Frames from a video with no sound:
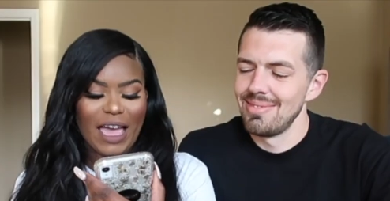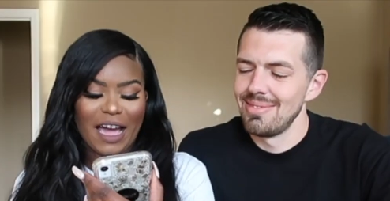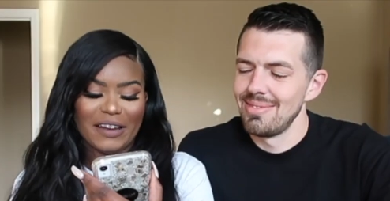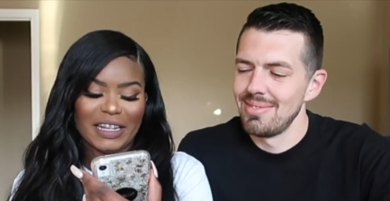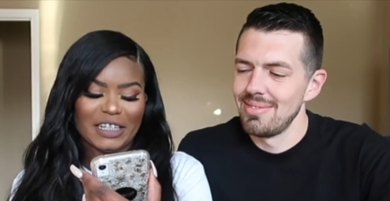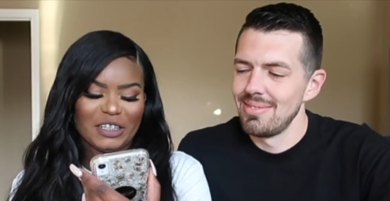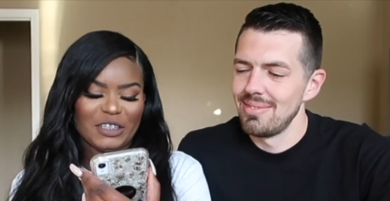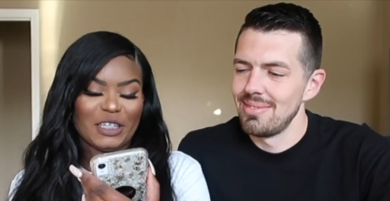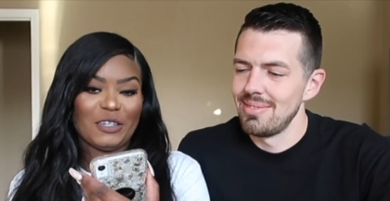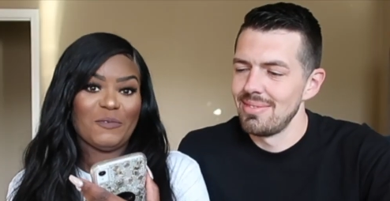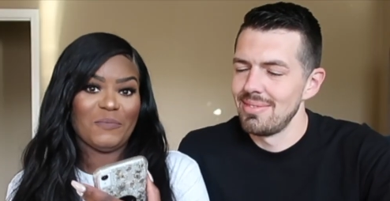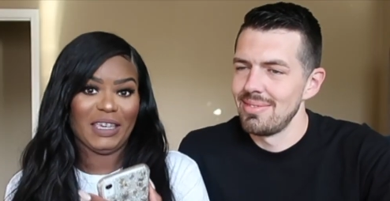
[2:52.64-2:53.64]
Speaker 1: how did you
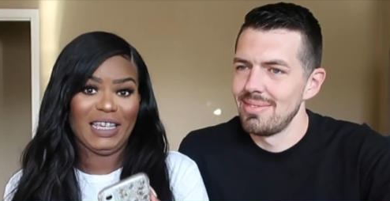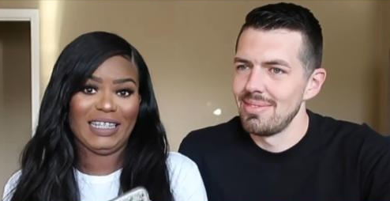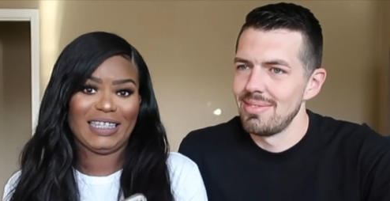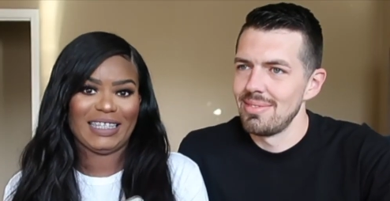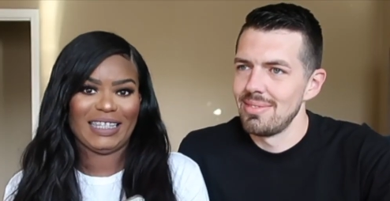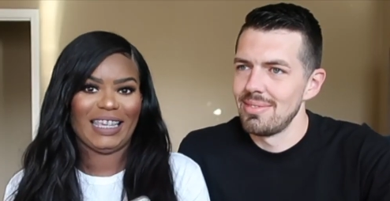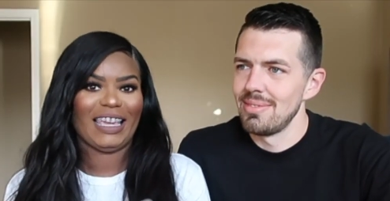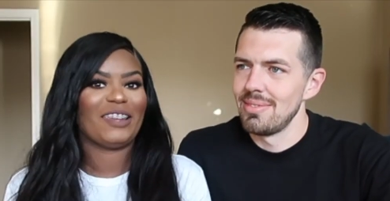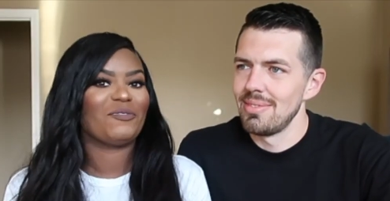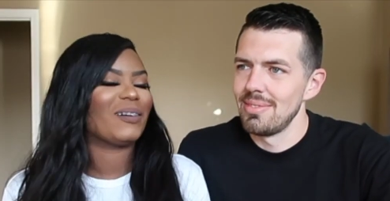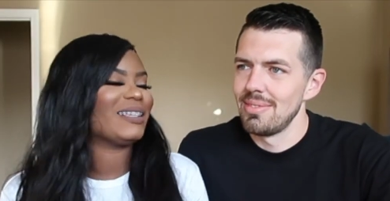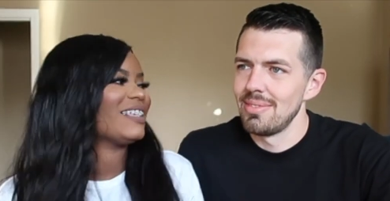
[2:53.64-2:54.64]
two meet?
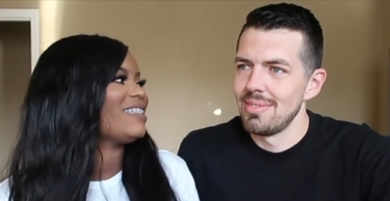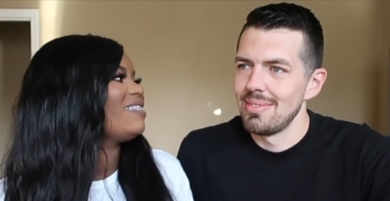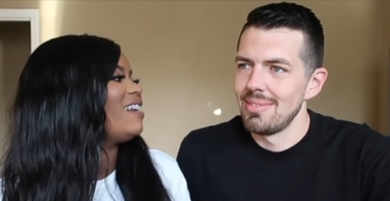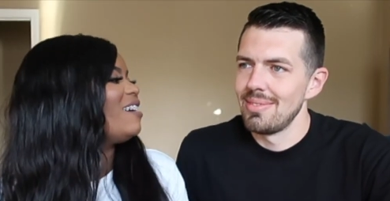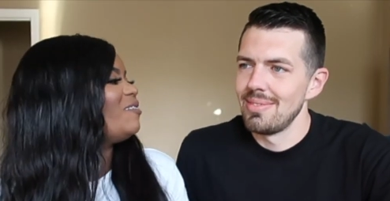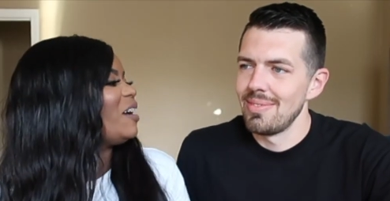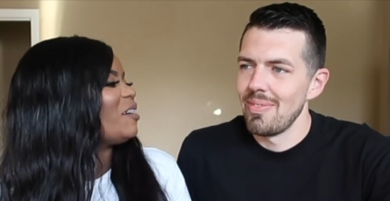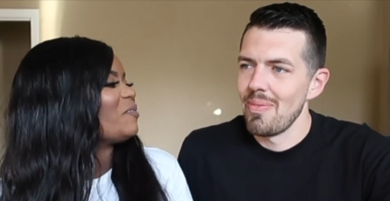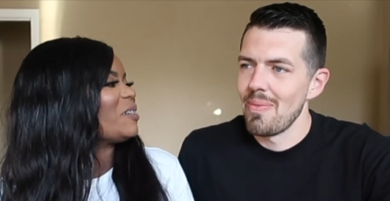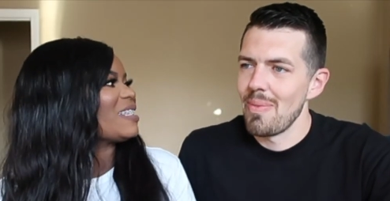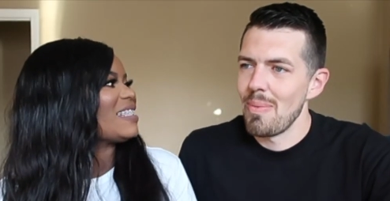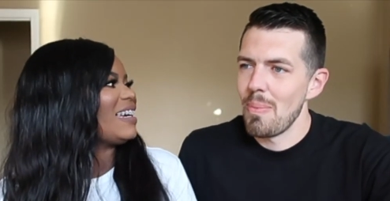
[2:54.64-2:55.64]
And was it love at
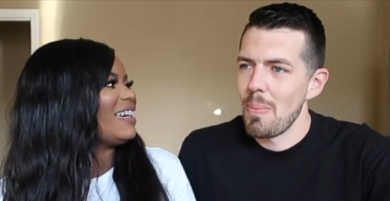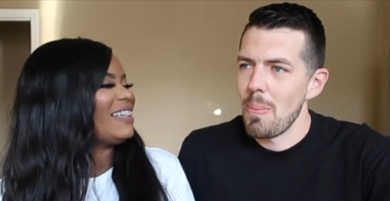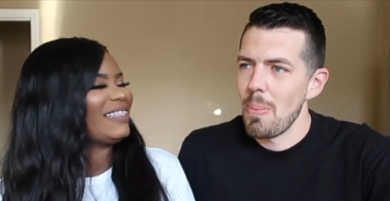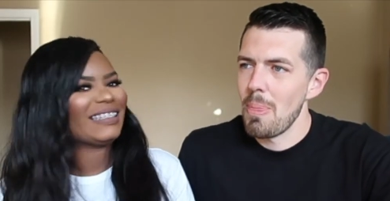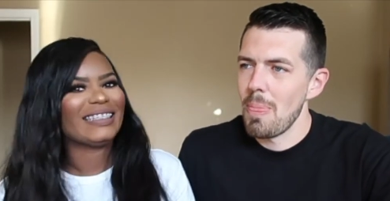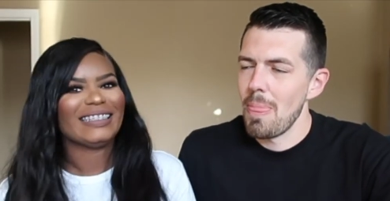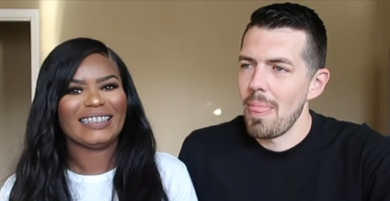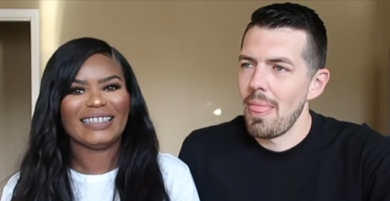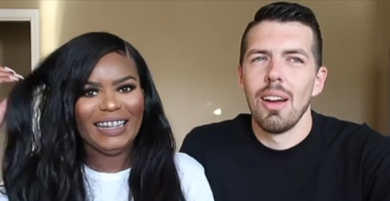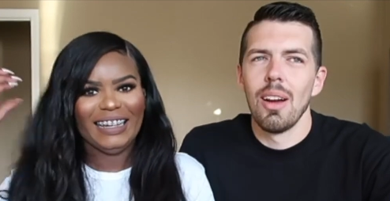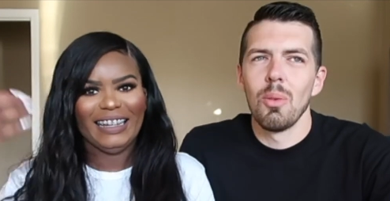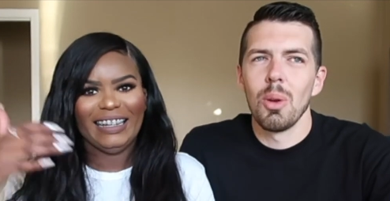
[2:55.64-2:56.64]
first sight?
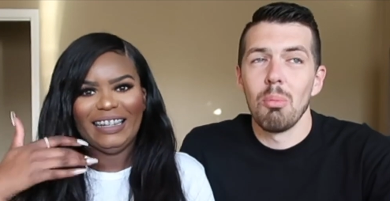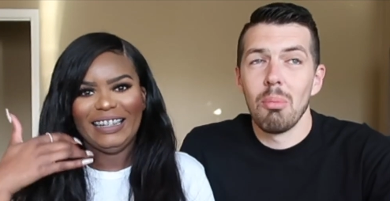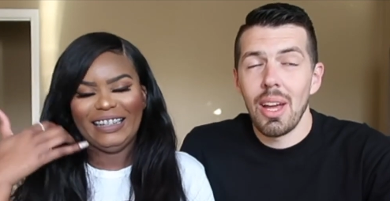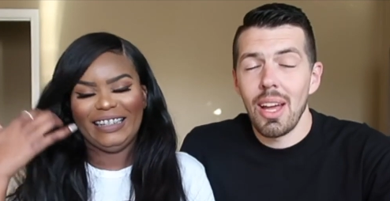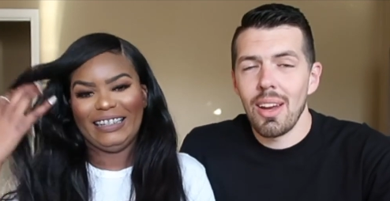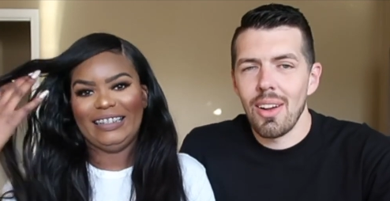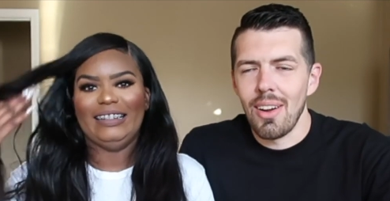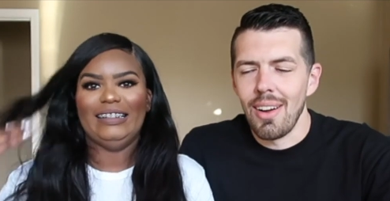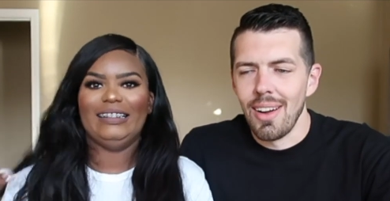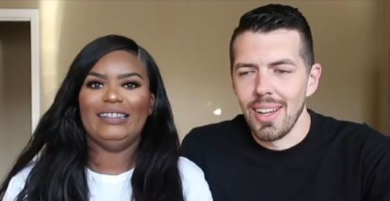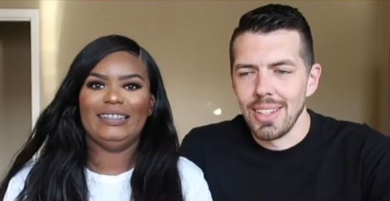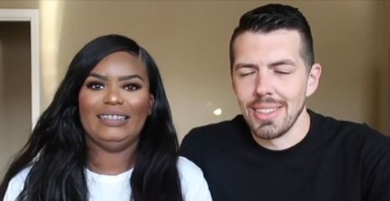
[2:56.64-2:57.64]
Speaker 2: Uh, we met
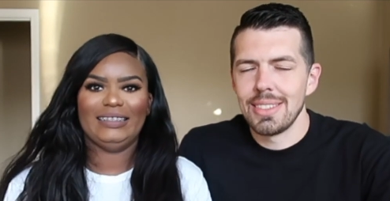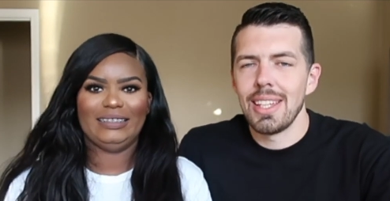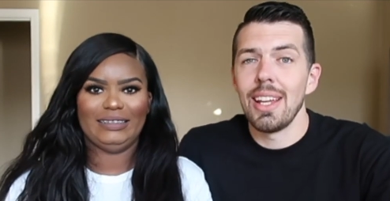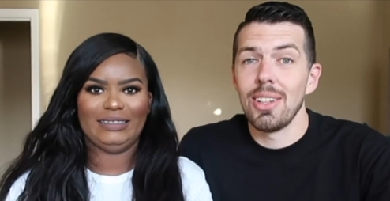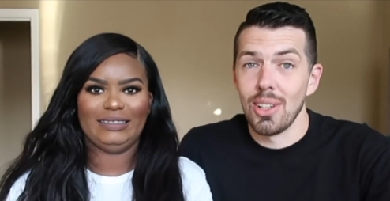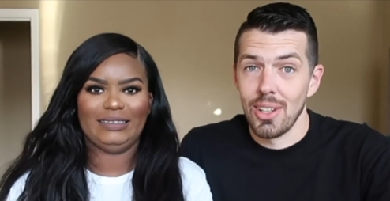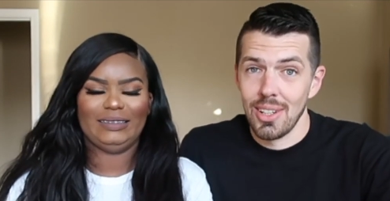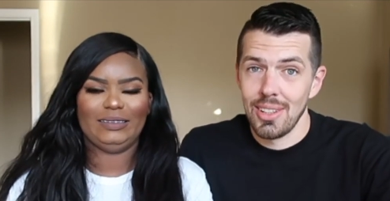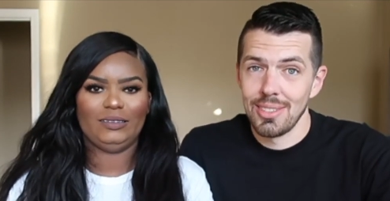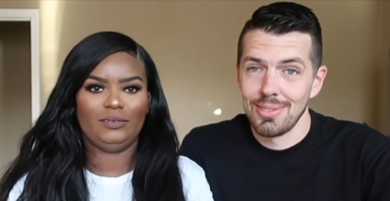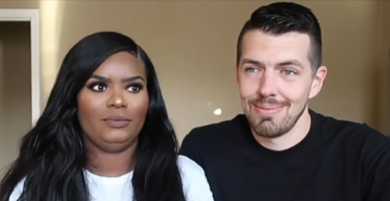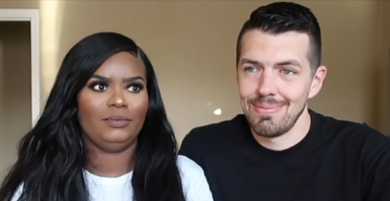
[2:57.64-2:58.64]
on Tinder.